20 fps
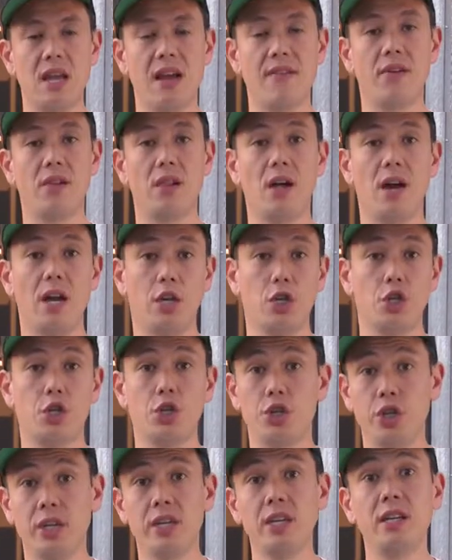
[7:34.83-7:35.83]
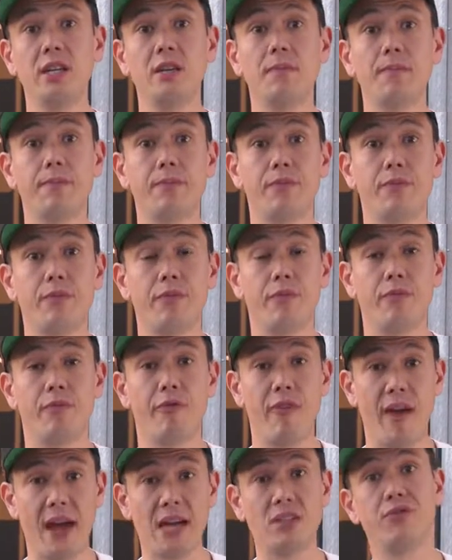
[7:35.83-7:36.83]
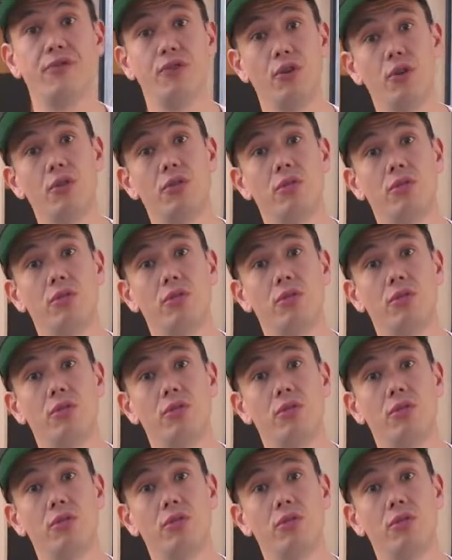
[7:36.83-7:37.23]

have a lot of fast food,